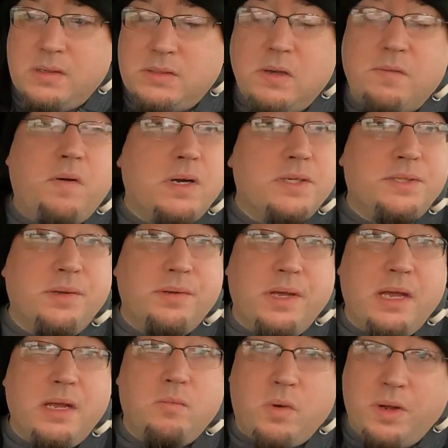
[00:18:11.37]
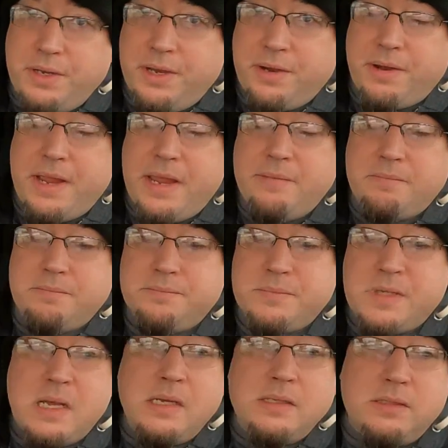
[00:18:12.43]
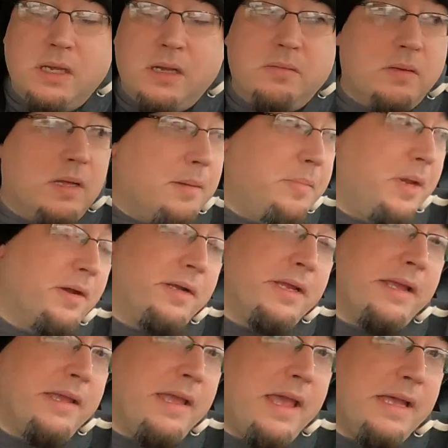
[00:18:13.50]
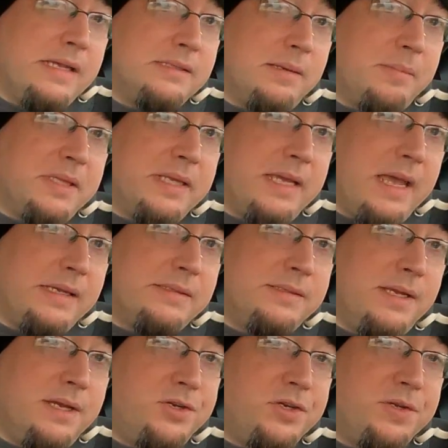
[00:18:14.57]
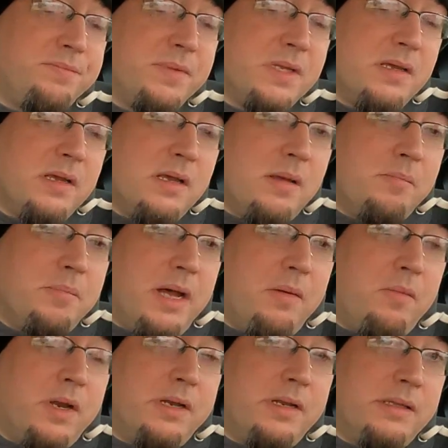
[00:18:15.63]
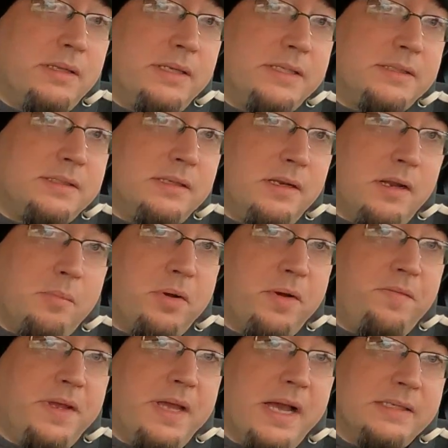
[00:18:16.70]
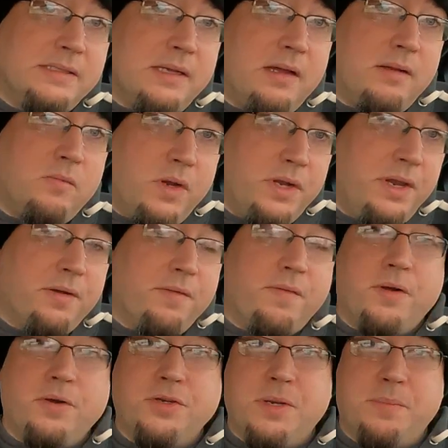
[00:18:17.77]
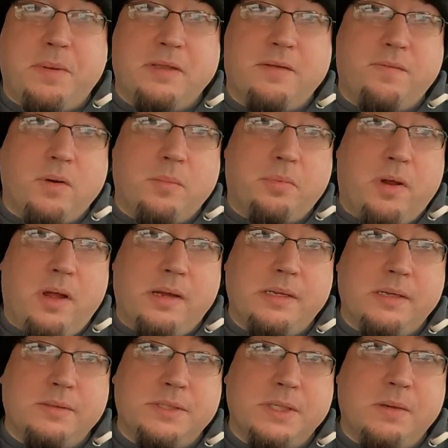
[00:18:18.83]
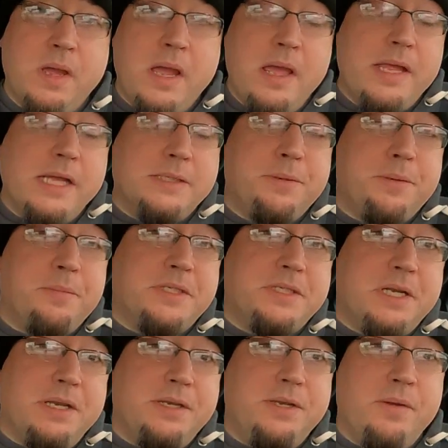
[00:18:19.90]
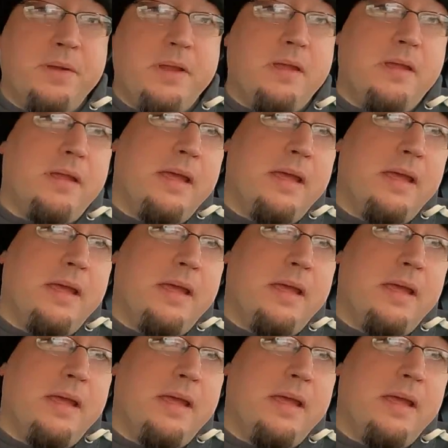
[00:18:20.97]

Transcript: So far so good, 1 year in. So I'm here to get gas. I'm at the gas station, but I wanted to at least, you know, brief you guys on 1 year of ownership on the Ford Bronco. So that's pretty much going to do it.